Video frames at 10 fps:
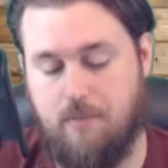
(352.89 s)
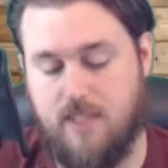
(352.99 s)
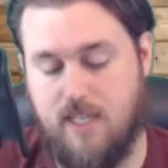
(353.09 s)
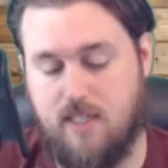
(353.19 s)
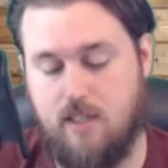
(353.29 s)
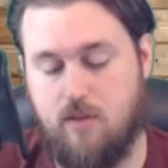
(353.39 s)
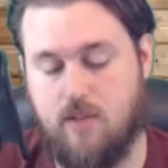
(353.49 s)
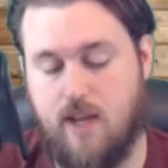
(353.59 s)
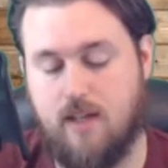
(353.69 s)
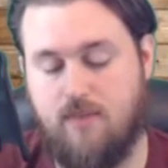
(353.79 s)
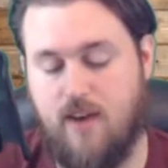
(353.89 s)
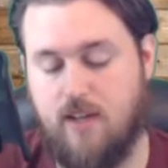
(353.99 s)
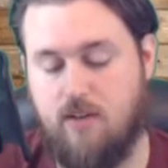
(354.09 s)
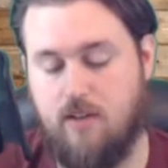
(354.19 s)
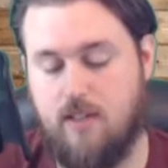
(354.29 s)
TCU's X
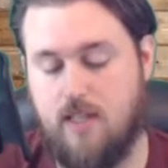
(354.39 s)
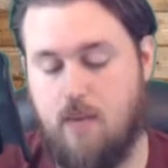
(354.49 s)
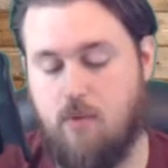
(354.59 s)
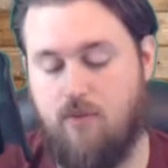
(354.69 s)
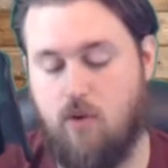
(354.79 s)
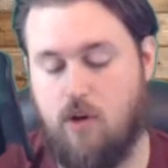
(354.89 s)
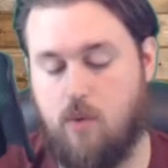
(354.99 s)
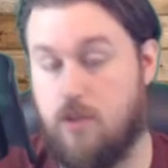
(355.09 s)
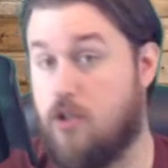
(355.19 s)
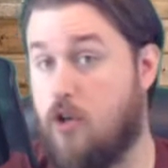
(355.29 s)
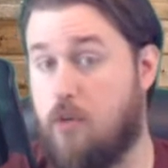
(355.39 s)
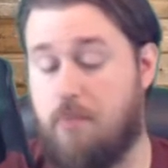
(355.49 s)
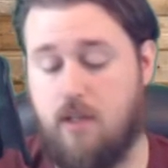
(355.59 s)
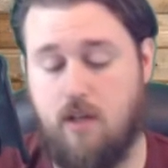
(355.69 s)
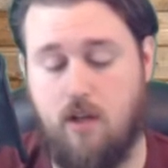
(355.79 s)
factor in this game overall was
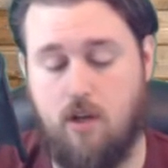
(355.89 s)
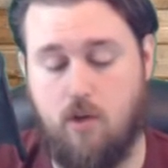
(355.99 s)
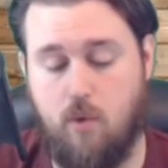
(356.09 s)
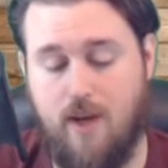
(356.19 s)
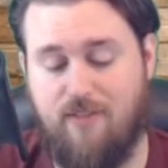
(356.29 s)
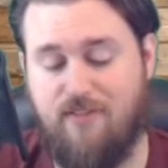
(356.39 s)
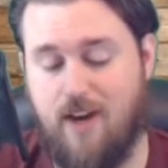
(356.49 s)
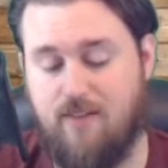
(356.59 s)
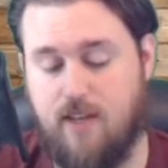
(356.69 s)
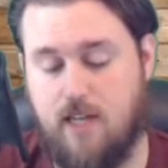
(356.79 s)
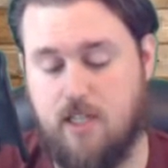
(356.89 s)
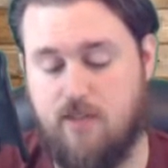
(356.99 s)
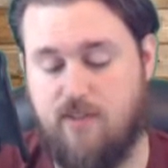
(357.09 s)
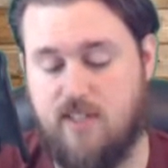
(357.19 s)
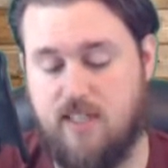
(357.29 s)
Turpin, who had 5 catches
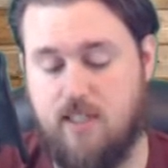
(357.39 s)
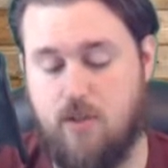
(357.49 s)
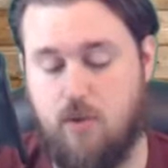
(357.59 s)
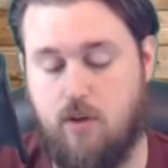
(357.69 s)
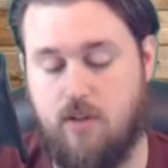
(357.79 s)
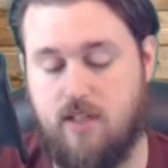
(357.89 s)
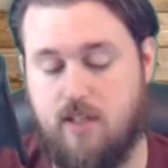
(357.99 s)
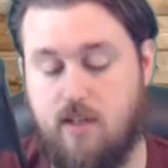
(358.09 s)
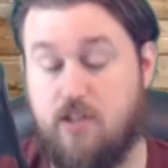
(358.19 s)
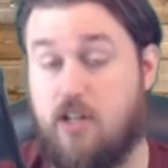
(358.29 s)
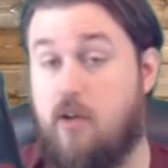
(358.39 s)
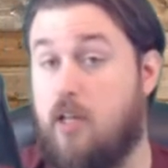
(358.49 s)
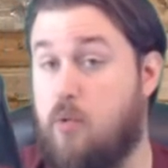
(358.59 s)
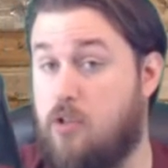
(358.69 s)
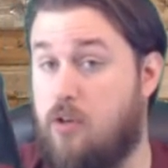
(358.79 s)
for 62 yards and a touchdown.
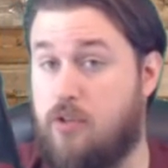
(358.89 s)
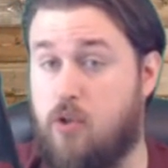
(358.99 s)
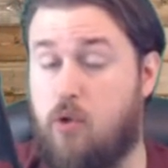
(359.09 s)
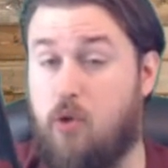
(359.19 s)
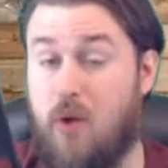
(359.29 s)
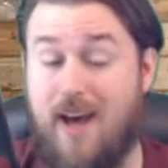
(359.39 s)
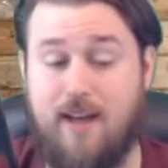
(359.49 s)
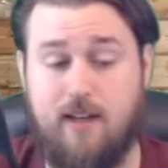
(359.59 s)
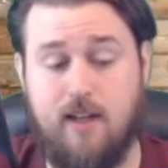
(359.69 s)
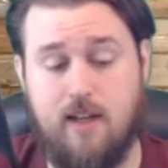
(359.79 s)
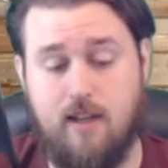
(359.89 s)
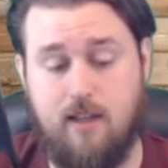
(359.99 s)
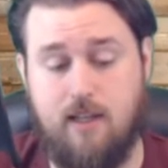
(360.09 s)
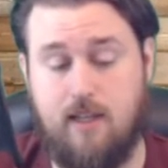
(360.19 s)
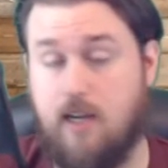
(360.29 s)
He was also who had
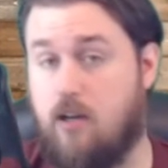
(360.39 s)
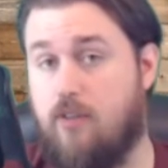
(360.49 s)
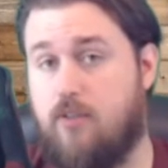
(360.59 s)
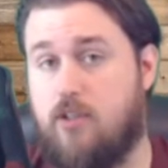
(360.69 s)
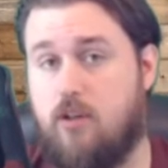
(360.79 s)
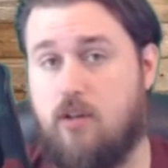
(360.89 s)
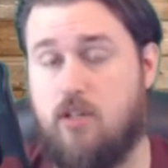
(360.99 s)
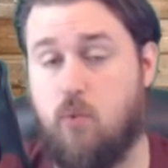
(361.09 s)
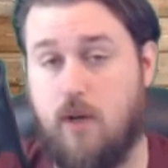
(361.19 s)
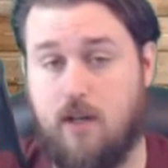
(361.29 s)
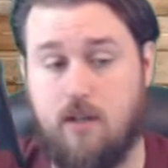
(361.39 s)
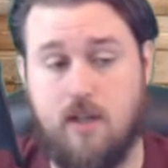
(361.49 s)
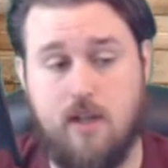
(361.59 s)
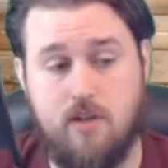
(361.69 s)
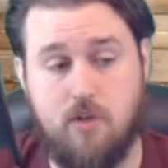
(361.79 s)
the kickoff return as well.
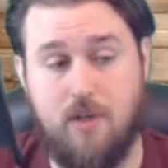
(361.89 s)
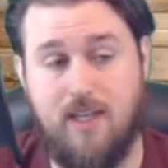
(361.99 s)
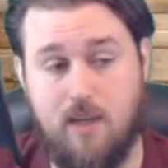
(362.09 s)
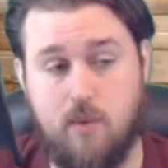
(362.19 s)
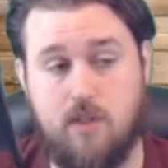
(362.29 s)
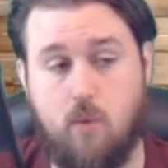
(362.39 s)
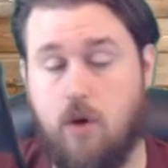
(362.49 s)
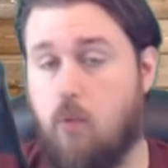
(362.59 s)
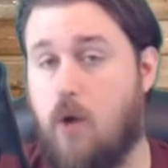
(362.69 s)
So he was the one